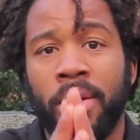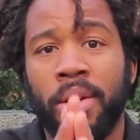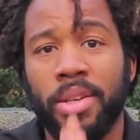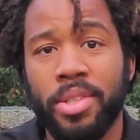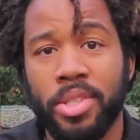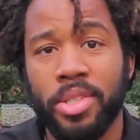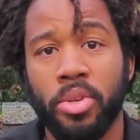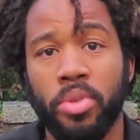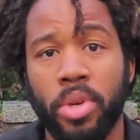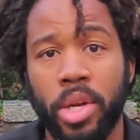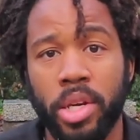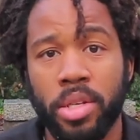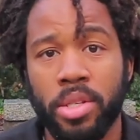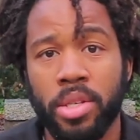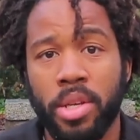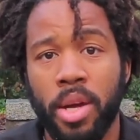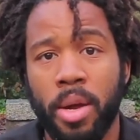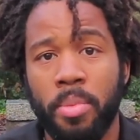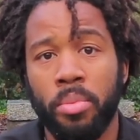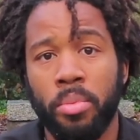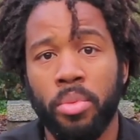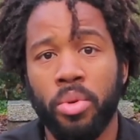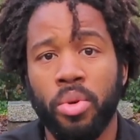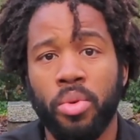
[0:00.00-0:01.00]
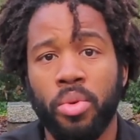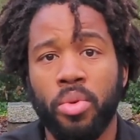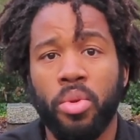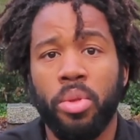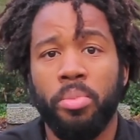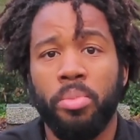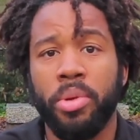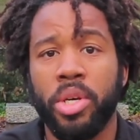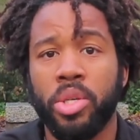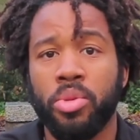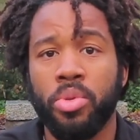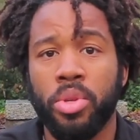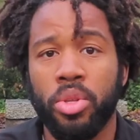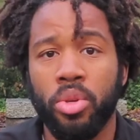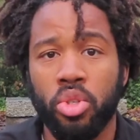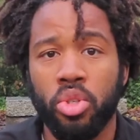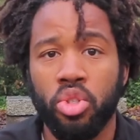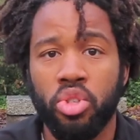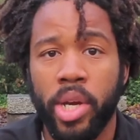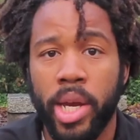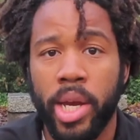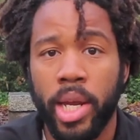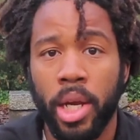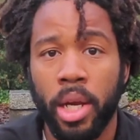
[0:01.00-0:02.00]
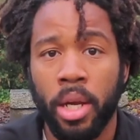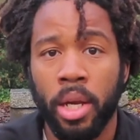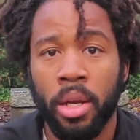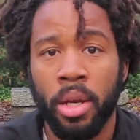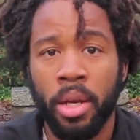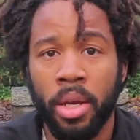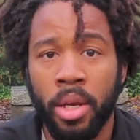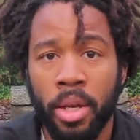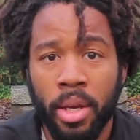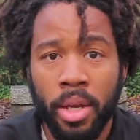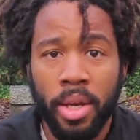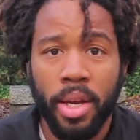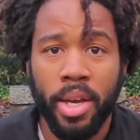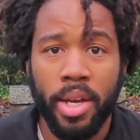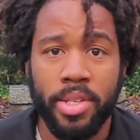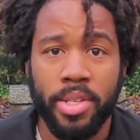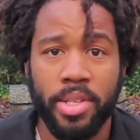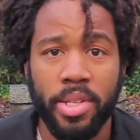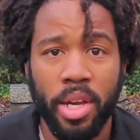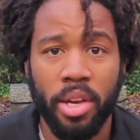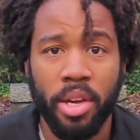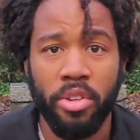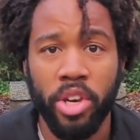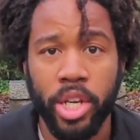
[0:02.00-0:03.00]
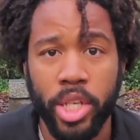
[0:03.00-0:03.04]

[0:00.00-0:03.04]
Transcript: Until next time, all the best with your training and stay